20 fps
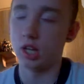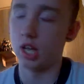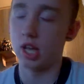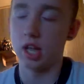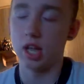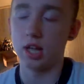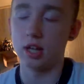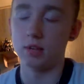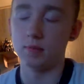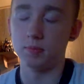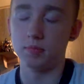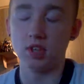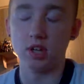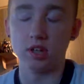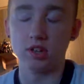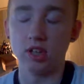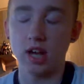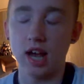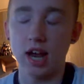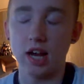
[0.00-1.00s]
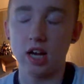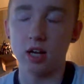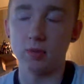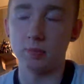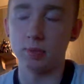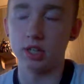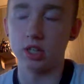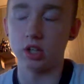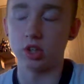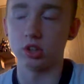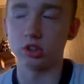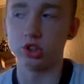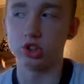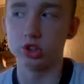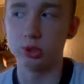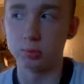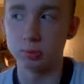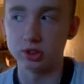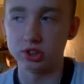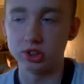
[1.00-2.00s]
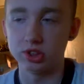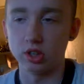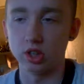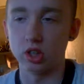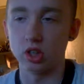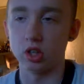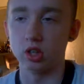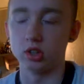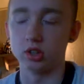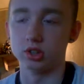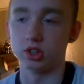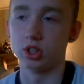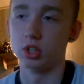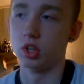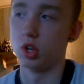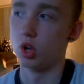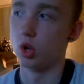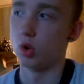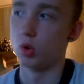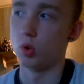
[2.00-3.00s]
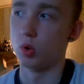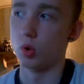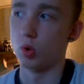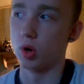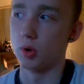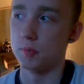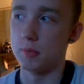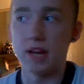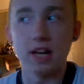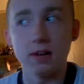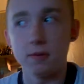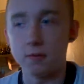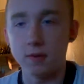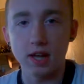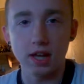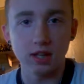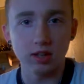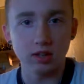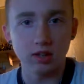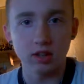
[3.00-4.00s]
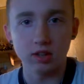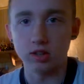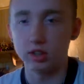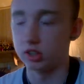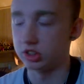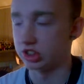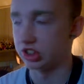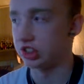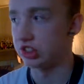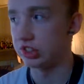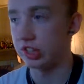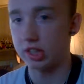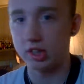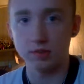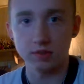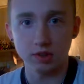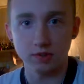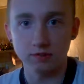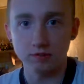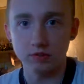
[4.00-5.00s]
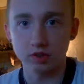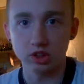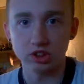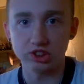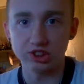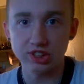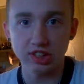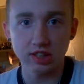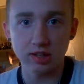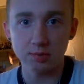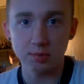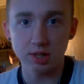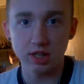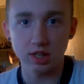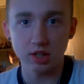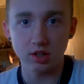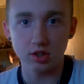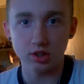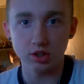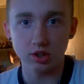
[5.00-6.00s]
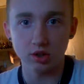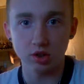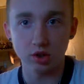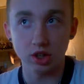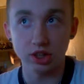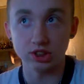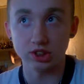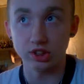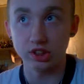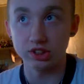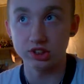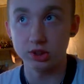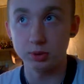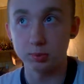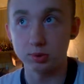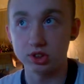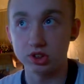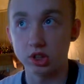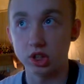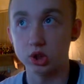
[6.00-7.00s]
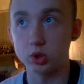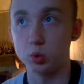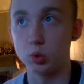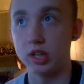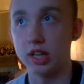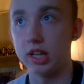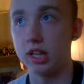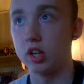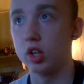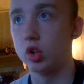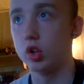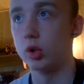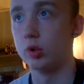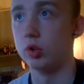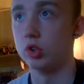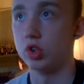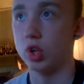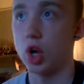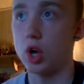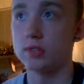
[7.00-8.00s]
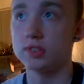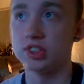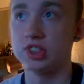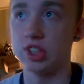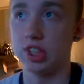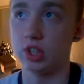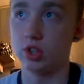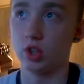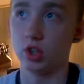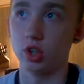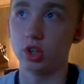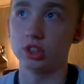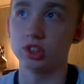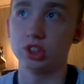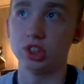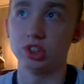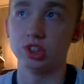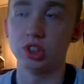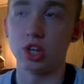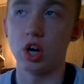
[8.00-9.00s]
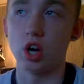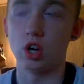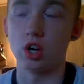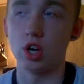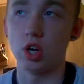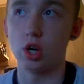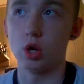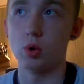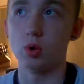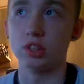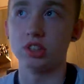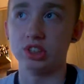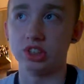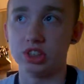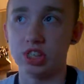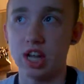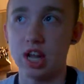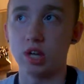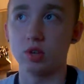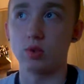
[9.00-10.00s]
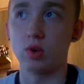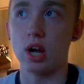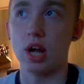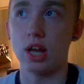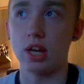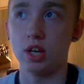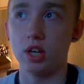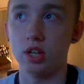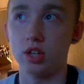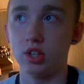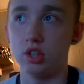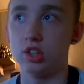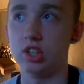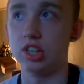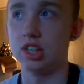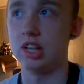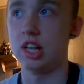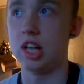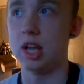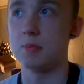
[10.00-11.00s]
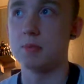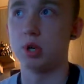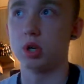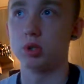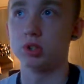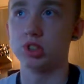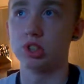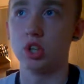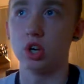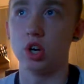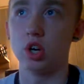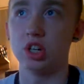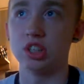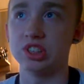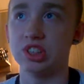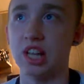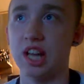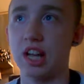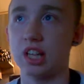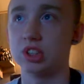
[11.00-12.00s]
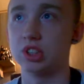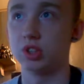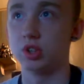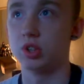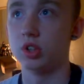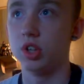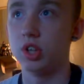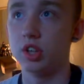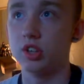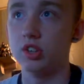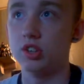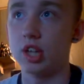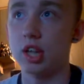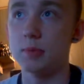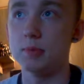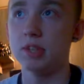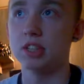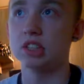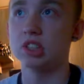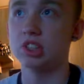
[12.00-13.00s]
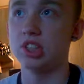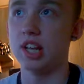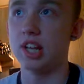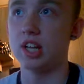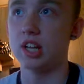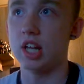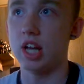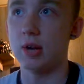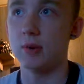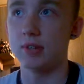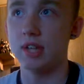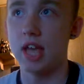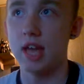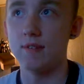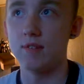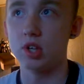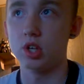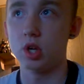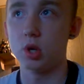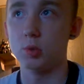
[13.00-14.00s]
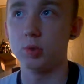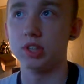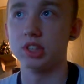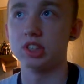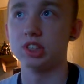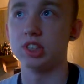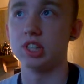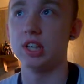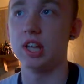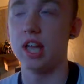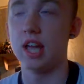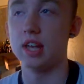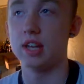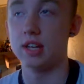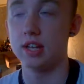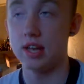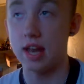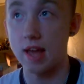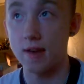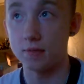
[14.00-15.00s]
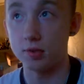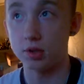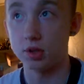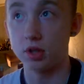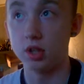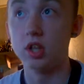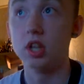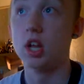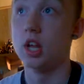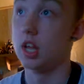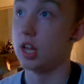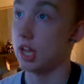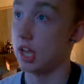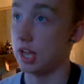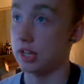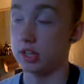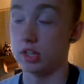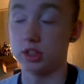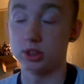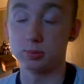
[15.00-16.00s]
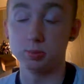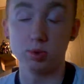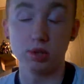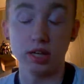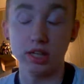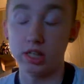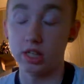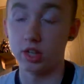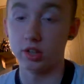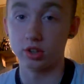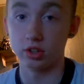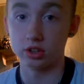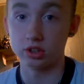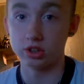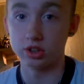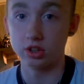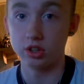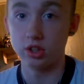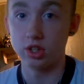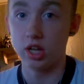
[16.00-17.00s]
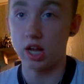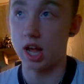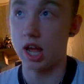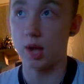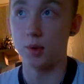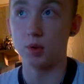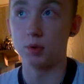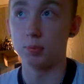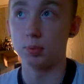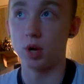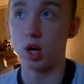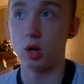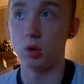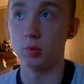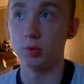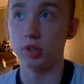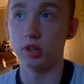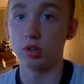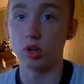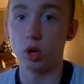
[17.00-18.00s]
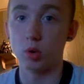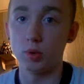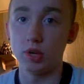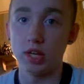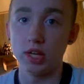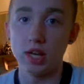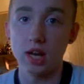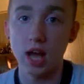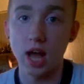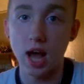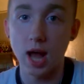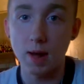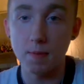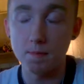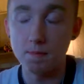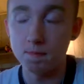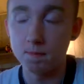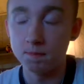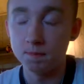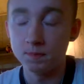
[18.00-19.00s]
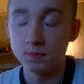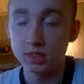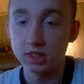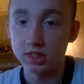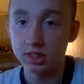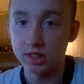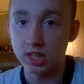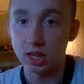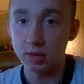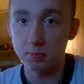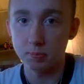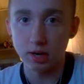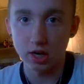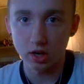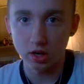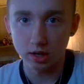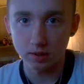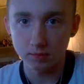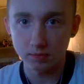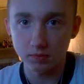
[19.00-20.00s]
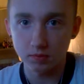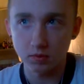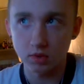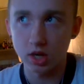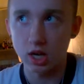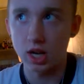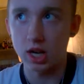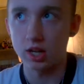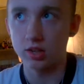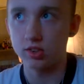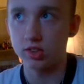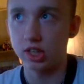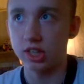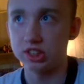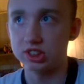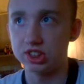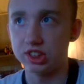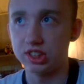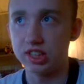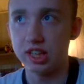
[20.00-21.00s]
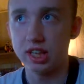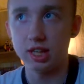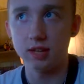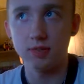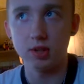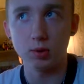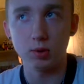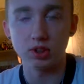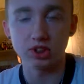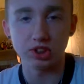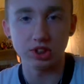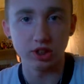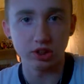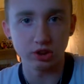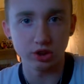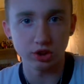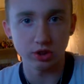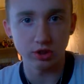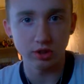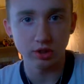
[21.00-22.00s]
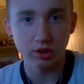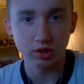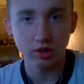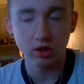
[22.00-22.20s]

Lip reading: And they're tired of being on Superstars or Main Event. They're just sick of it. They're sick of being underutilized. And these superstars would include Dolph Ziggler, Cesaro, Zack Ryder, Dean Ambrose, Curtis Axel, Damian Sandow, Kevin Owens, Neville, and there's plenty others. I would probably throw in King Barrett, Tyson Kidd if he wasn't injured.